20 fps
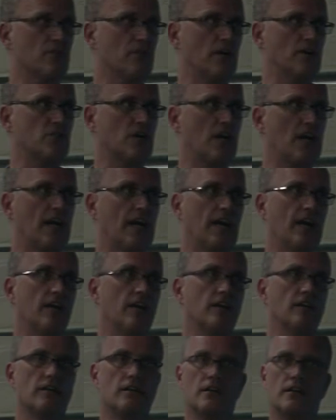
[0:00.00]
much
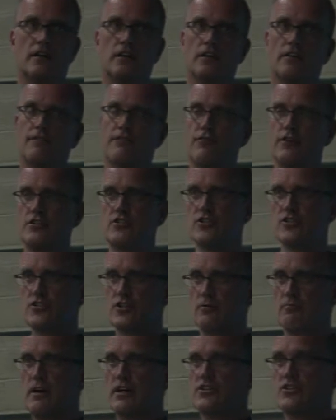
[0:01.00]
higher, fridges
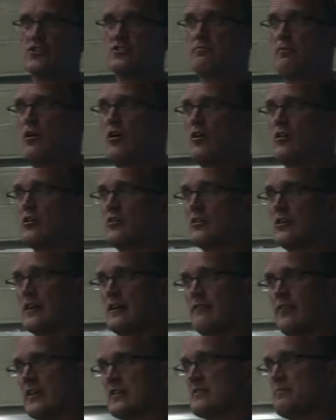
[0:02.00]
are much smaller,
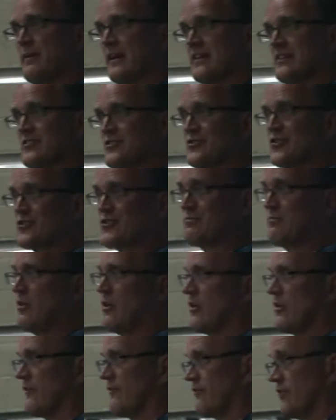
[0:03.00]
living spaces are
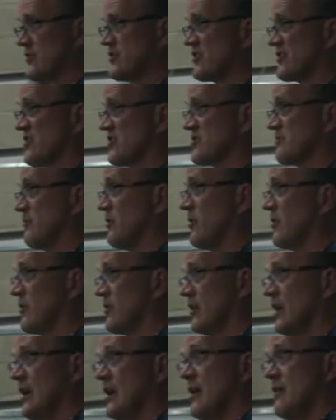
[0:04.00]
smaller, fridges are smaller.
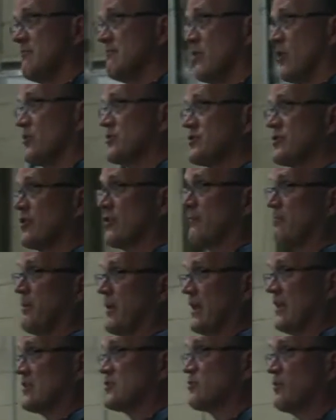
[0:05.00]
Most
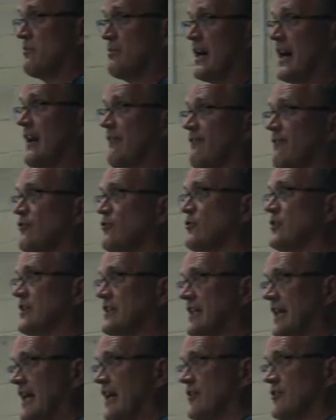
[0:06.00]
Europeans will buy food a
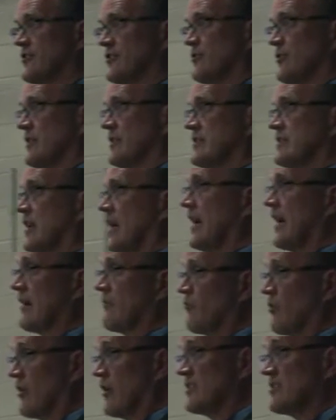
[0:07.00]
day or two at a
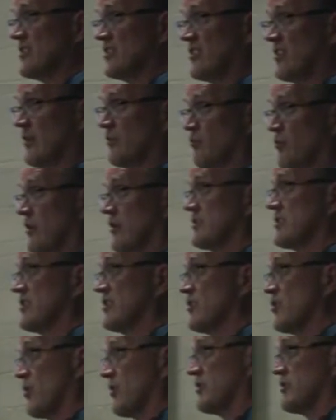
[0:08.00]
time, whereas in, whereas
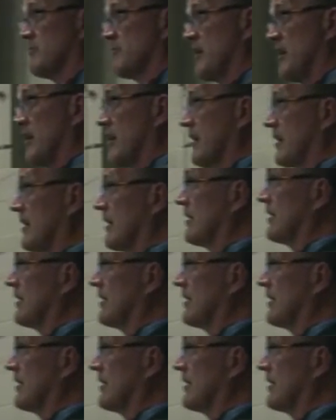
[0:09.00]
in North America,